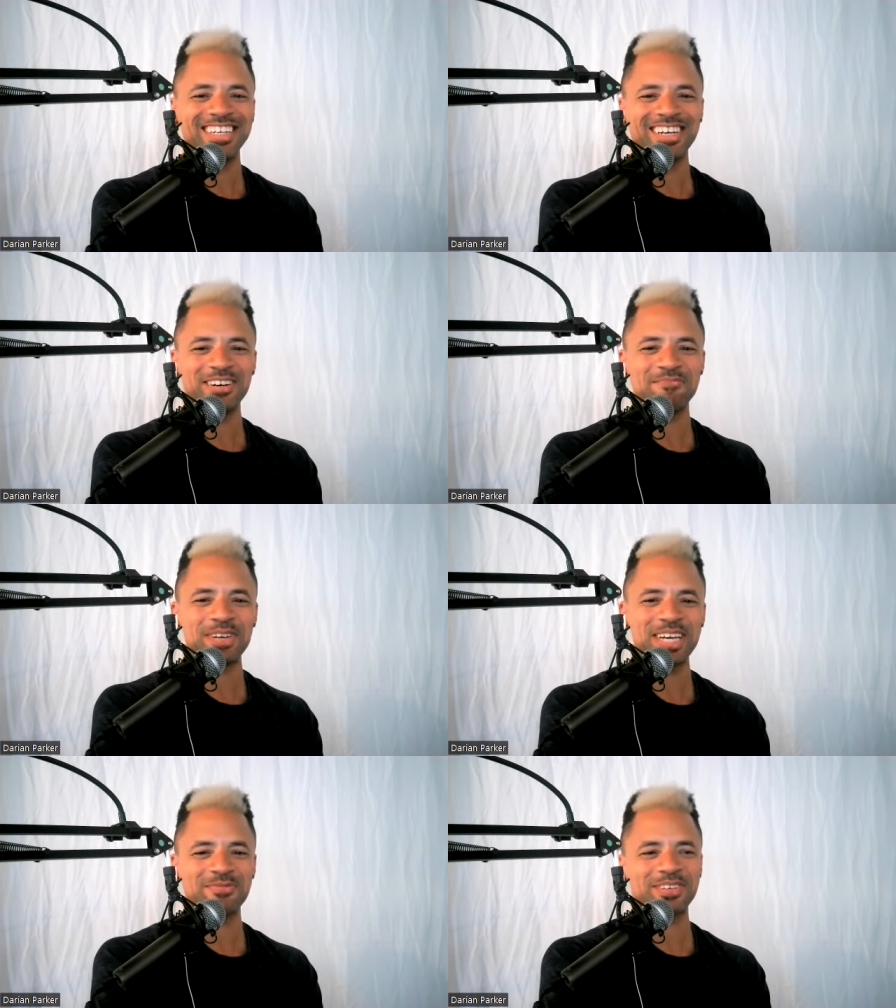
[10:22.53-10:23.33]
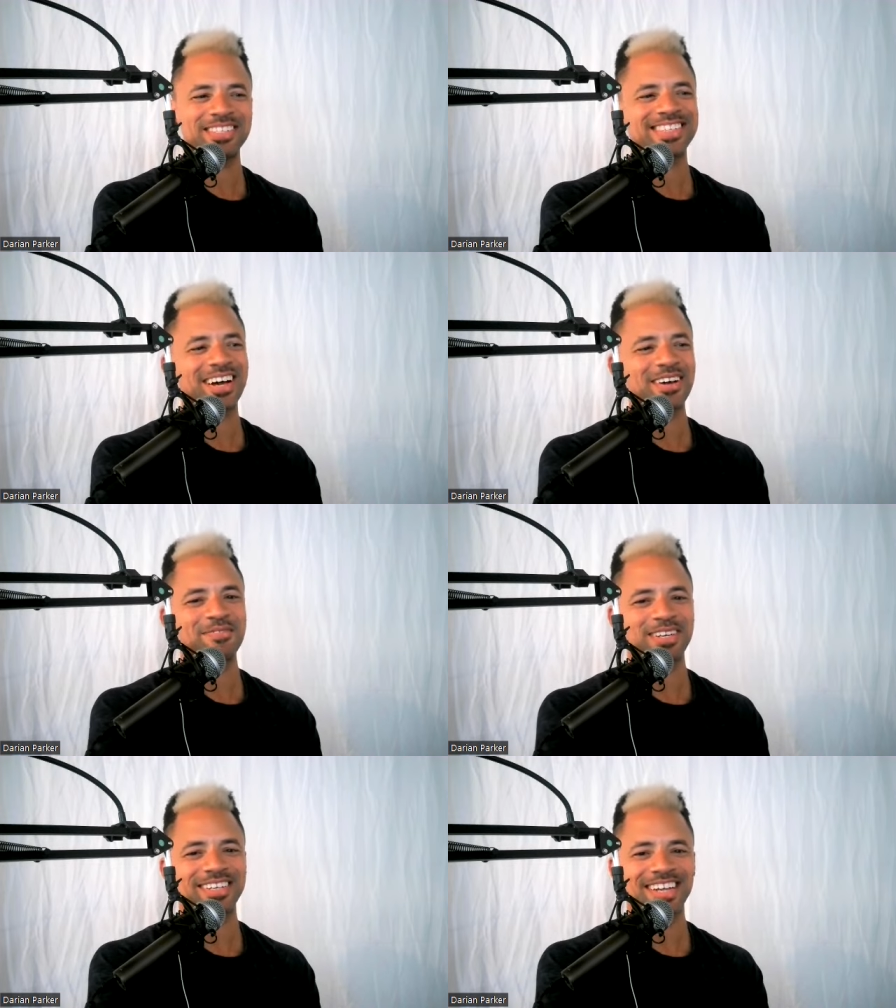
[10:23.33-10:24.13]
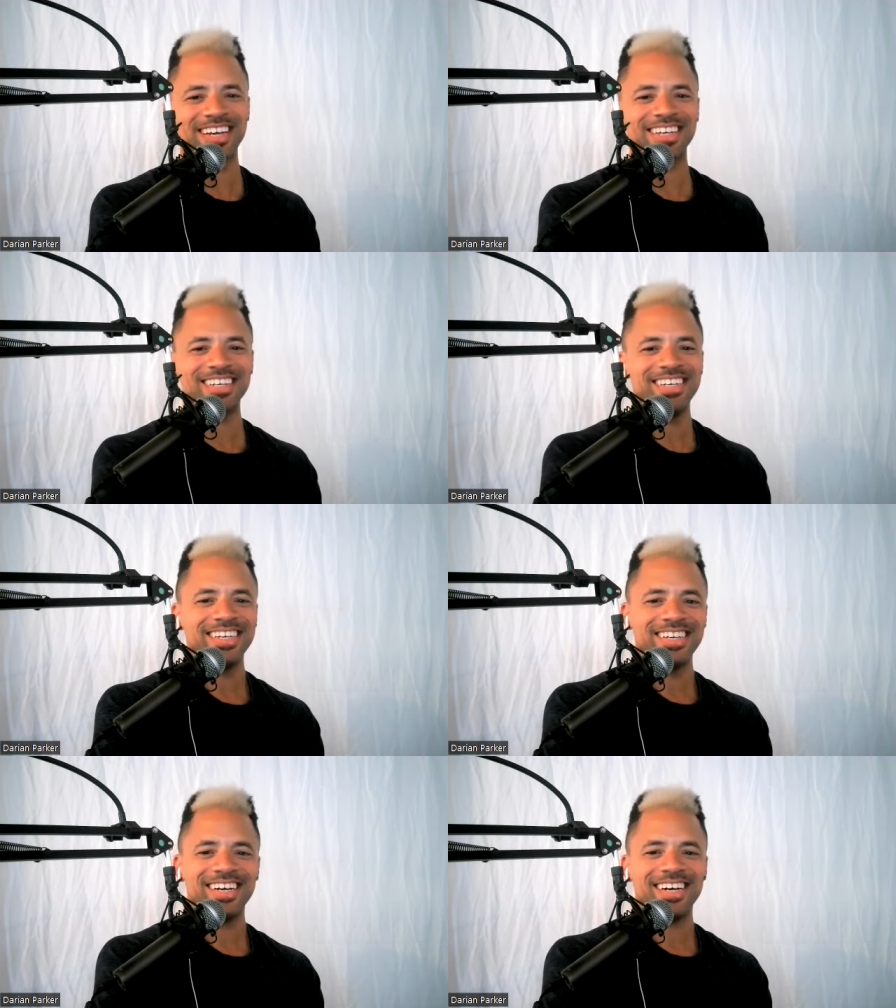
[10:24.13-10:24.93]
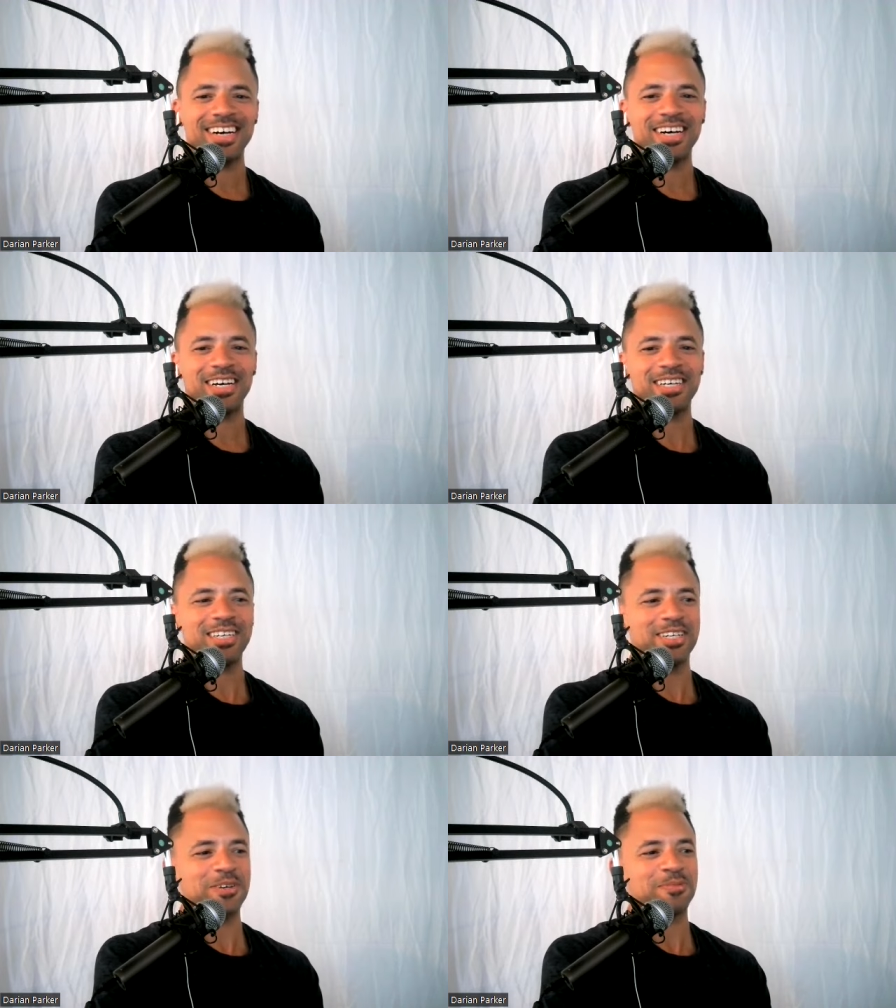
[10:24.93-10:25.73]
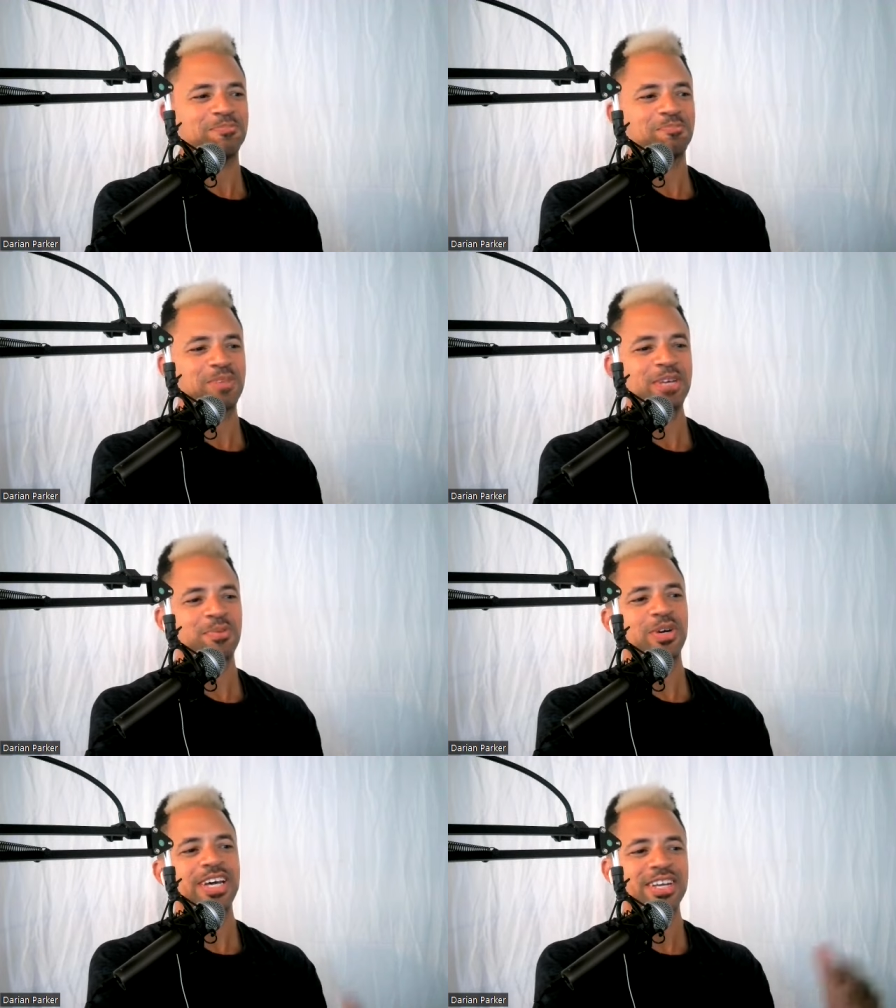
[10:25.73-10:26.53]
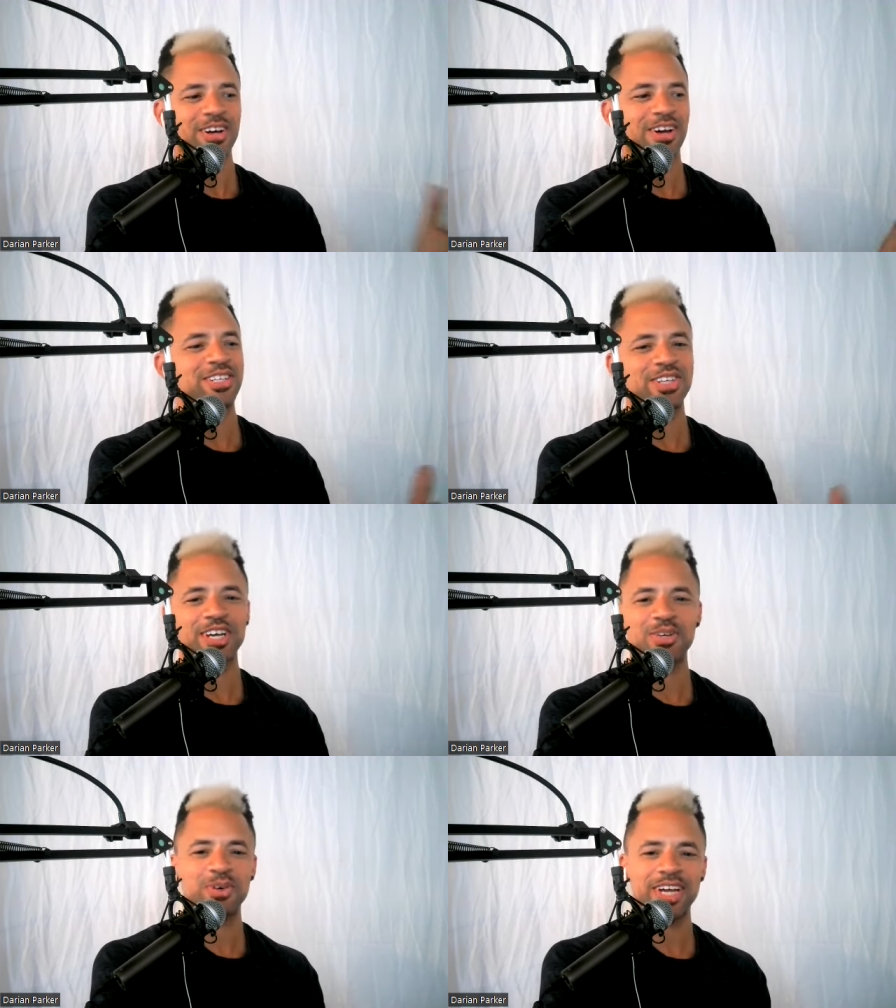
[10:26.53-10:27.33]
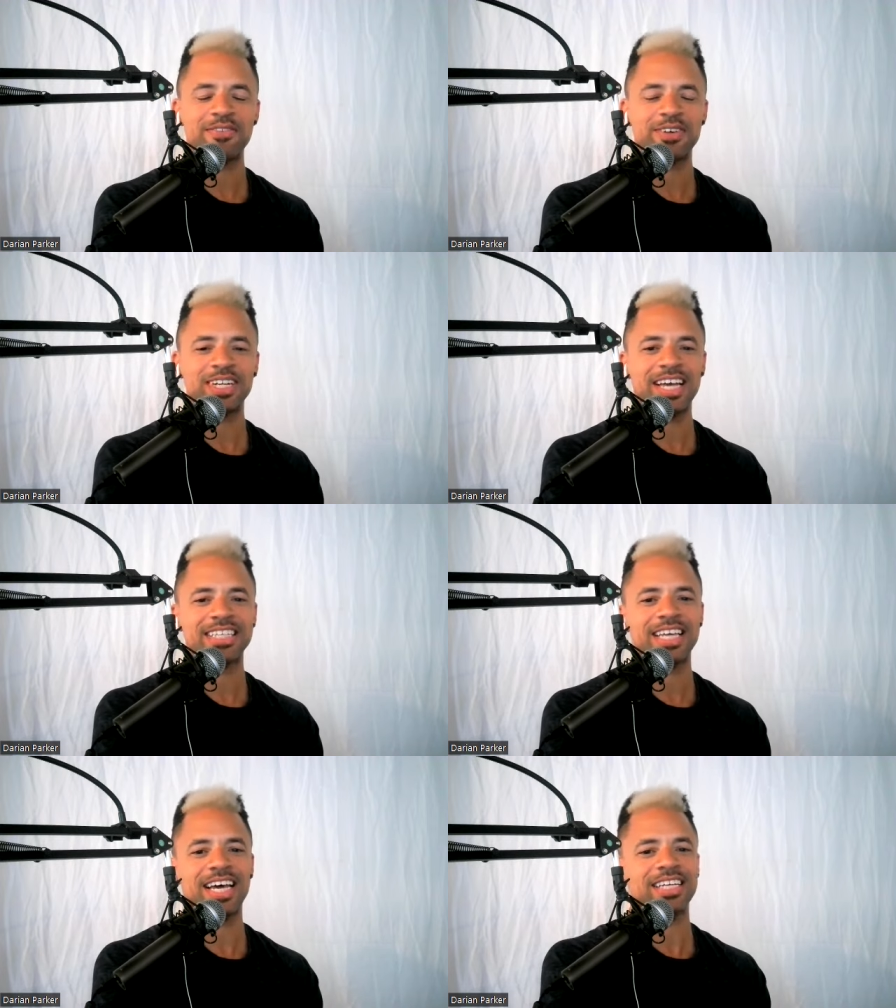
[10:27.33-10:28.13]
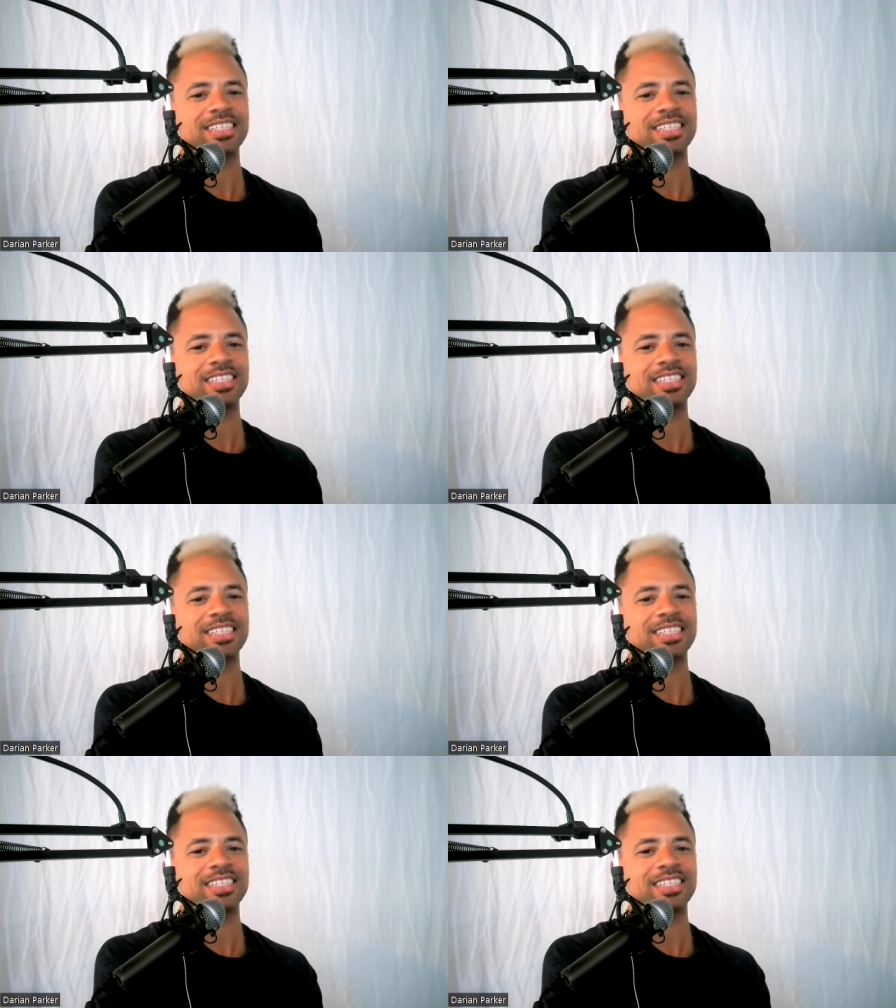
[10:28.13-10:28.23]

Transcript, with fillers: you know beef and stuff, and like uh, you know people hitting on each other, whatever, like that.